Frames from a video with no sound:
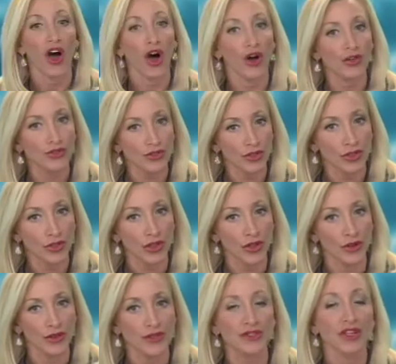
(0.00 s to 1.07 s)
under
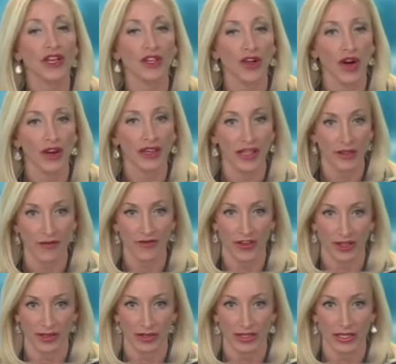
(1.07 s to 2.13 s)
clothes, and on
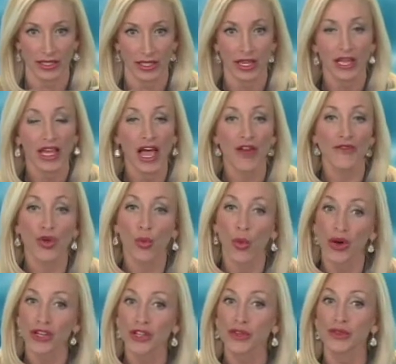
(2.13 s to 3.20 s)
infants. If you
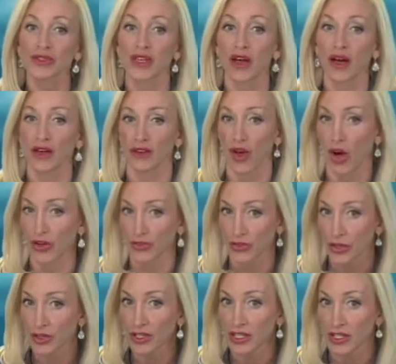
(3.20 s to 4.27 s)
want to use an
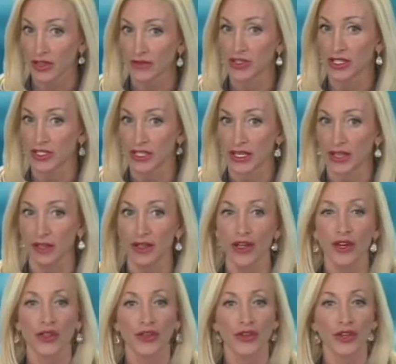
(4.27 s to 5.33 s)
alternative to DEET,
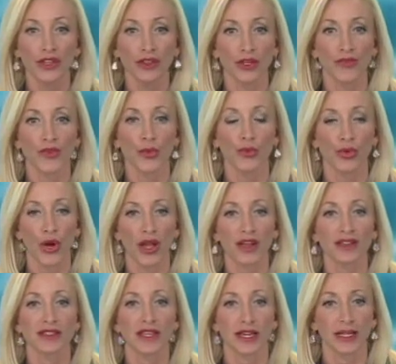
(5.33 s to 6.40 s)
you can look for
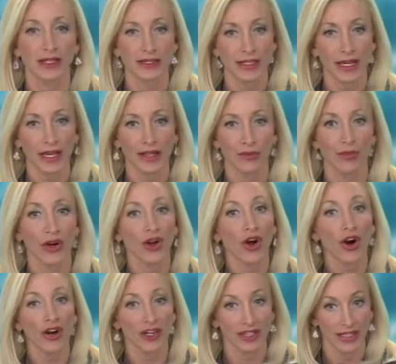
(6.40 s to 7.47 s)
products that contain
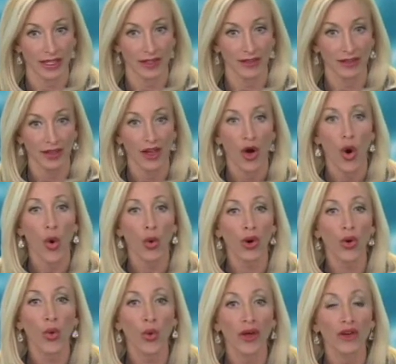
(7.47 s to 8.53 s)
picaridin or
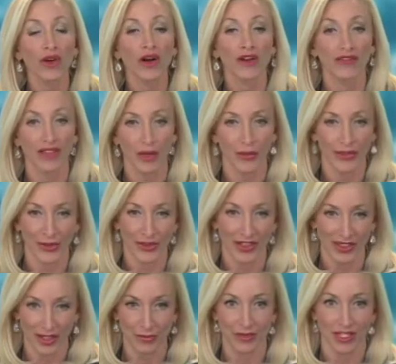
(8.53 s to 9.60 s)
oil of lemon
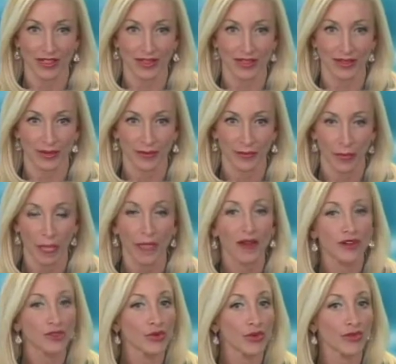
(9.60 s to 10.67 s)
eucalyptus.
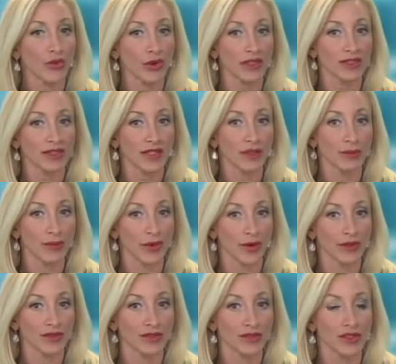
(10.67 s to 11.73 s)
To avoid
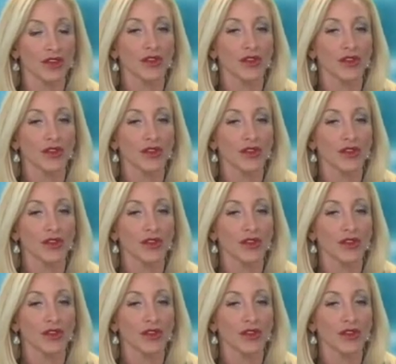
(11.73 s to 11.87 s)
sunburns,